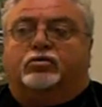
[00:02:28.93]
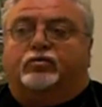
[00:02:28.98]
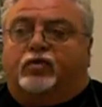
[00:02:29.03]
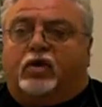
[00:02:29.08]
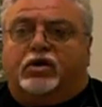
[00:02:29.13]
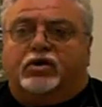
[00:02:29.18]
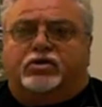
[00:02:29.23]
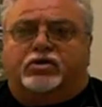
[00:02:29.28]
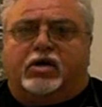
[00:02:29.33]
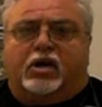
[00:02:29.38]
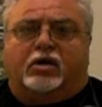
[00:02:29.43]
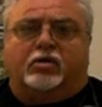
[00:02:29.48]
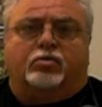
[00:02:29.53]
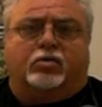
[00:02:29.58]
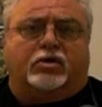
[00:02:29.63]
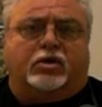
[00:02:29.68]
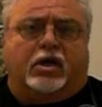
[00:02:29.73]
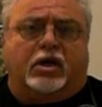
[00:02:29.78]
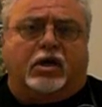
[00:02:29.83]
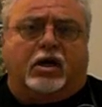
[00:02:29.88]
very sick
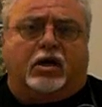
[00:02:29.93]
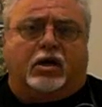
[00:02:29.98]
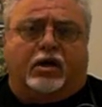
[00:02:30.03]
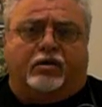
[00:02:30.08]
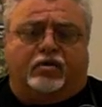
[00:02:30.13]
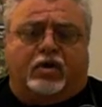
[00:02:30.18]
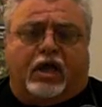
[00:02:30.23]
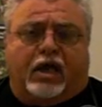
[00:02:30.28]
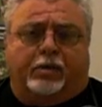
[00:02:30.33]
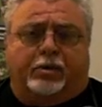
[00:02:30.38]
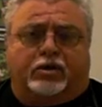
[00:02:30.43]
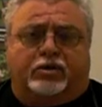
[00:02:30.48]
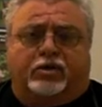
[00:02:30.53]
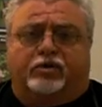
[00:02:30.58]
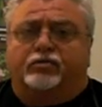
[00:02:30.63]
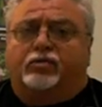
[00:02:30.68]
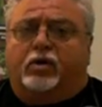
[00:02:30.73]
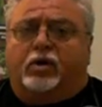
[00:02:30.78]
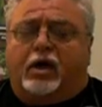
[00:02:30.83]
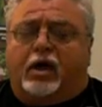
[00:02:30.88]
with kidney and liver damage,
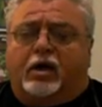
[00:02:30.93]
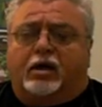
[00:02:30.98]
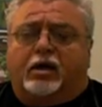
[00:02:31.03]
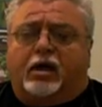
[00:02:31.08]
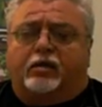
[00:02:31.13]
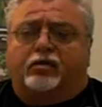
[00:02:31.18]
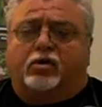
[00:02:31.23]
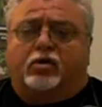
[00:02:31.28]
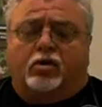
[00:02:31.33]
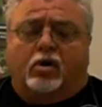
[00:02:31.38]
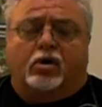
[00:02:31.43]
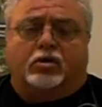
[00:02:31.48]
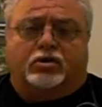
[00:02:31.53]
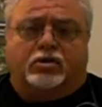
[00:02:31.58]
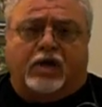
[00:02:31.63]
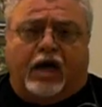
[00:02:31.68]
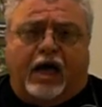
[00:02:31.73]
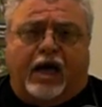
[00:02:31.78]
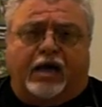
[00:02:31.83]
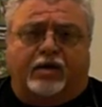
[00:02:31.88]
and their dogs
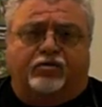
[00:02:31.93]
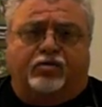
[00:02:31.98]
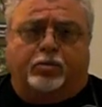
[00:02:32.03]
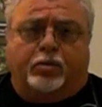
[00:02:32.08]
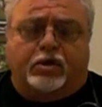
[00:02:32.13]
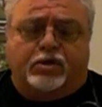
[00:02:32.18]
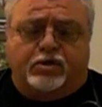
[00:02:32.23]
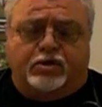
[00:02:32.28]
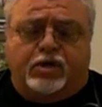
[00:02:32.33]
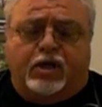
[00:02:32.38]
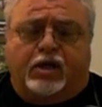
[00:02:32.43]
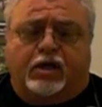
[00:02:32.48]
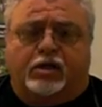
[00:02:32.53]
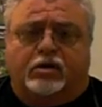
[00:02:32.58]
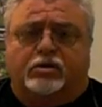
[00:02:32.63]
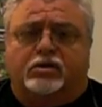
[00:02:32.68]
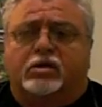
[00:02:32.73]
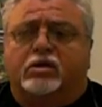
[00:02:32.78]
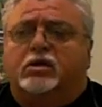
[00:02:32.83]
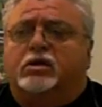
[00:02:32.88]
died from the disease.
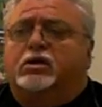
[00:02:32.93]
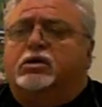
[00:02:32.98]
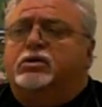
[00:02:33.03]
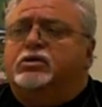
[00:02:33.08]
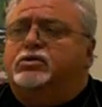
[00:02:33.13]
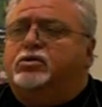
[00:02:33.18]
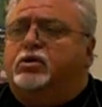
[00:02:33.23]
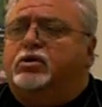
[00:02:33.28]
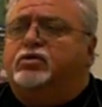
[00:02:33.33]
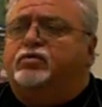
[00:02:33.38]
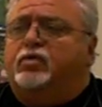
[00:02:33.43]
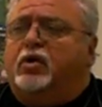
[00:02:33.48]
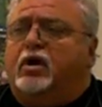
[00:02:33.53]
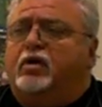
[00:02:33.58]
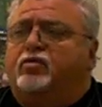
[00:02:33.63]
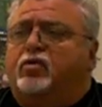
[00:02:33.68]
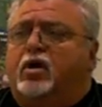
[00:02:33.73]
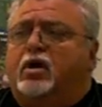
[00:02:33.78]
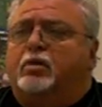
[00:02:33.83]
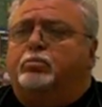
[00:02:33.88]
So it's
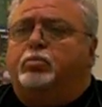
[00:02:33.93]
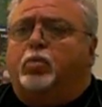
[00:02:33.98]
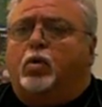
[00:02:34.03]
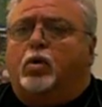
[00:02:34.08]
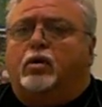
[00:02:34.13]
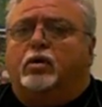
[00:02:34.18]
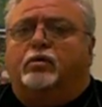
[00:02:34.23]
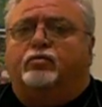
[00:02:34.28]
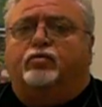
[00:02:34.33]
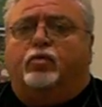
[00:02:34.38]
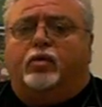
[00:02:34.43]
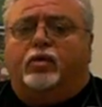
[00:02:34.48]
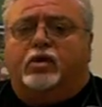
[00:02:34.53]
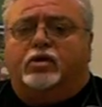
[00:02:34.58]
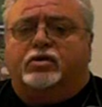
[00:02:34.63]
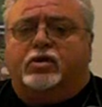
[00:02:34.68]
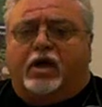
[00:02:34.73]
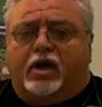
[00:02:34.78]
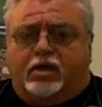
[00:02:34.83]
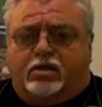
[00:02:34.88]
very, very important for
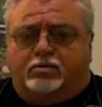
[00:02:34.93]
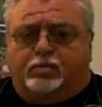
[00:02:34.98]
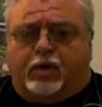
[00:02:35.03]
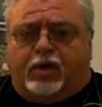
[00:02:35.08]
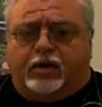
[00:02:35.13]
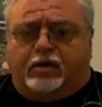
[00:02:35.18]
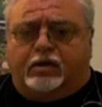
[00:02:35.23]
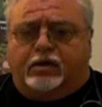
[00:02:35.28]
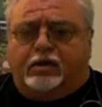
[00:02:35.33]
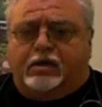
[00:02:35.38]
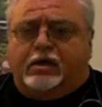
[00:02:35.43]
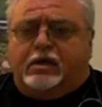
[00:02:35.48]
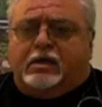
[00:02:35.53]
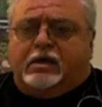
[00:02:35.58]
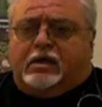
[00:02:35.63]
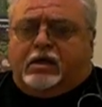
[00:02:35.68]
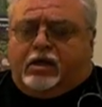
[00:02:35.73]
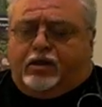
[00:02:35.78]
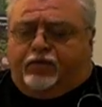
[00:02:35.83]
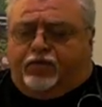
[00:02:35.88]
this aspect.
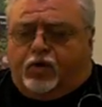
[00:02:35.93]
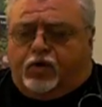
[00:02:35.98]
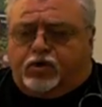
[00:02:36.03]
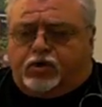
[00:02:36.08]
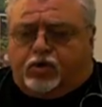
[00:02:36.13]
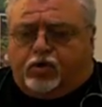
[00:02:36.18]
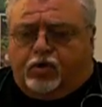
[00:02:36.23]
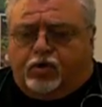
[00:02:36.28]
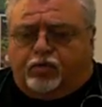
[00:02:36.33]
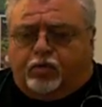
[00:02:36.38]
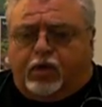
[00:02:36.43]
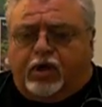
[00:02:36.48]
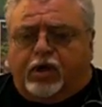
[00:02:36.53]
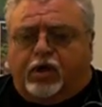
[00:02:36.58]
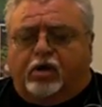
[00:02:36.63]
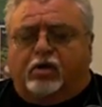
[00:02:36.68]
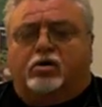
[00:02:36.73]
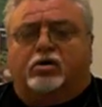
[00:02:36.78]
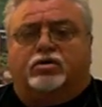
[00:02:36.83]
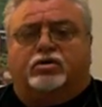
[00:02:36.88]
The first 2 or 3
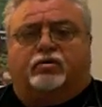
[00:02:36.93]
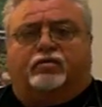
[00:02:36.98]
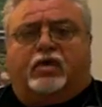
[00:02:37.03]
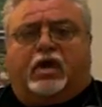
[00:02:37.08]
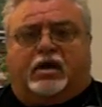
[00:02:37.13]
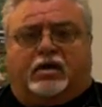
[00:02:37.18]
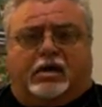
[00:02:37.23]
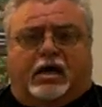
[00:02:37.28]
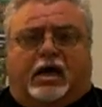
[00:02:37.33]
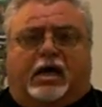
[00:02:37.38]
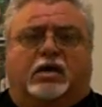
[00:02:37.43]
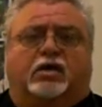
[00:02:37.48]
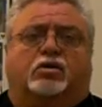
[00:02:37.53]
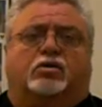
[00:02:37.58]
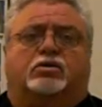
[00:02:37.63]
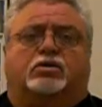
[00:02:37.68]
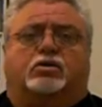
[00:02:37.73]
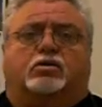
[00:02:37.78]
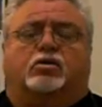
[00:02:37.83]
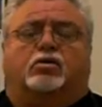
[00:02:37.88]
years of that 9
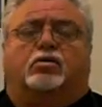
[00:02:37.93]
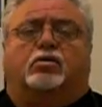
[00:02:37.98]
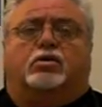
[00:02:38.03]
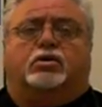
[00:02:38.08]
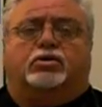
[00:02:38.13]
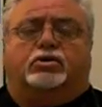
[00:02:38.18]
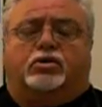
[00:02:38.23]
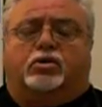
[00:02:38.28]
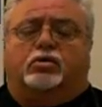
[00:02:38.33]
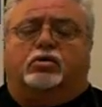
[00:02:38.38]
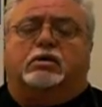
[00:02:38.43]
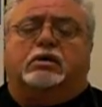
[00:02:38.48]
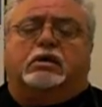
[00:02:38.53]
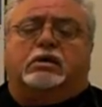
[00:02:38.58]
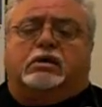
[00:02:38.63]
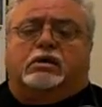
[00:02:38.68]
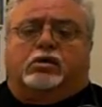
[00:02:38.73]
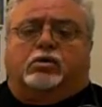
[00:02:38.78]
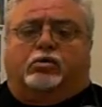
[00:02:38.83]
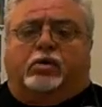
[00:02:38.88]
years ago or so,
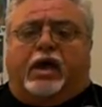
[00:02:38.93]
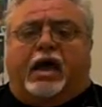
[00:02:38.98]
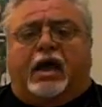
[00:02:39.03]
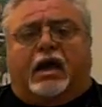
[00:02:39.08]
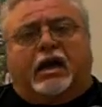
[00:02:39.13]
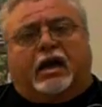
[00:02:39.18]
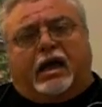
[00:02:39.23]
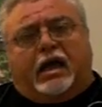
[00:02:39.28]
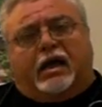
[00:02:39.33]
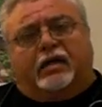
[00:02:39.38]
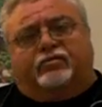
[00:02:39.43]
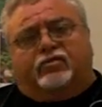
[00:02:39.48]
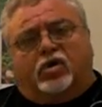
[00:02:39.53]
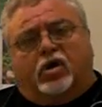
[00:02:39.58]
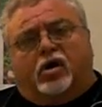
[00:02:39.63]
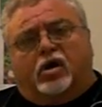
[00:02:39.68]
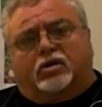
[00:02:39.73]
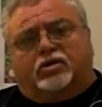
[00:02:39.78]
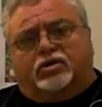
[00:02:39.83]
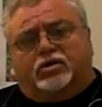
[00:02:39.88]
we had a lot of
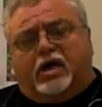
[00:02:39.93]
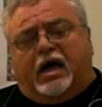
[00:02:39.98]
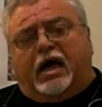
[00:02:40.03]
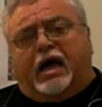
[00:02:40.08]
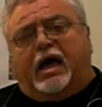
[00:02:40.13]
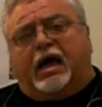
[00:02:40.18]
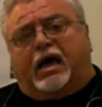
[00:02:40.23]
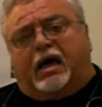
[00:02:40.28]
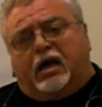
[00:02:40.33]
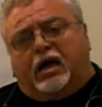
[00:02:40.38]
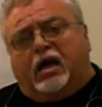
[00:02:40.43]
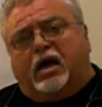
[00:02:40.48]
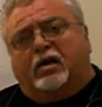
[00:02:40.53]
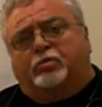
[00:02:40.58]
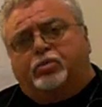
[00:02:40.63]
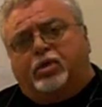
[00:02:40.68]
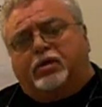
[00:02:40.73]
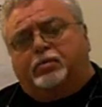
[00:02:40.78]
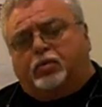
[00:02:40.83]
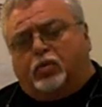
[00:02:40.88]
dogs die and a lot
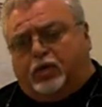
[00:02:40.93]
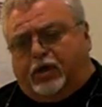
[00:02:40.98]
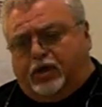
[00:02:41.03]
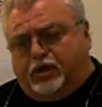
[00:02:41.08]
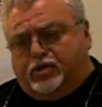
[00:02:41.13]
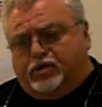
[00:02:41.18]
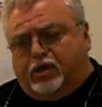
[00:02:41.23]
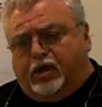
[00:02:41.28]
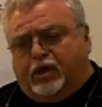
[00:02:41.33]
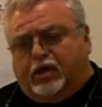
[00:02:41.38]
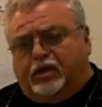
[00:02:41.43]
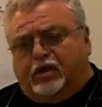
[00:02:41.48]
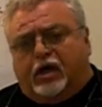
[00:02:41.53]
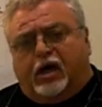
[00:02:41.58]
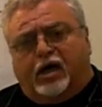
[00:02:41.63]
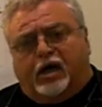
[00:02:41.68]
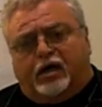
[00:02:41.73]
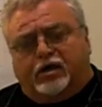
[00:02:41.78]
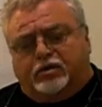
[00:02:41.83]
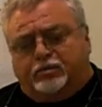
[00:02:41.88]
of people get sick in the
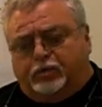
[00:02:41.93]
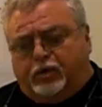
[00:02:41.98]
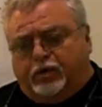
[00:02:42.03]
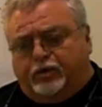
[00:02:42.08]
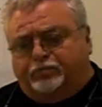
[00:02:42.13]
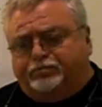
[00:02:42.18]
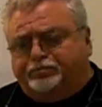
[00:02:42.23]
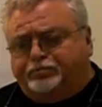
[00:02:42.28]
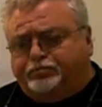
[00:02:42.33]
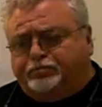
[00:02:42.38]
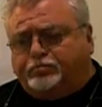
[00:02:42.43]
hospital.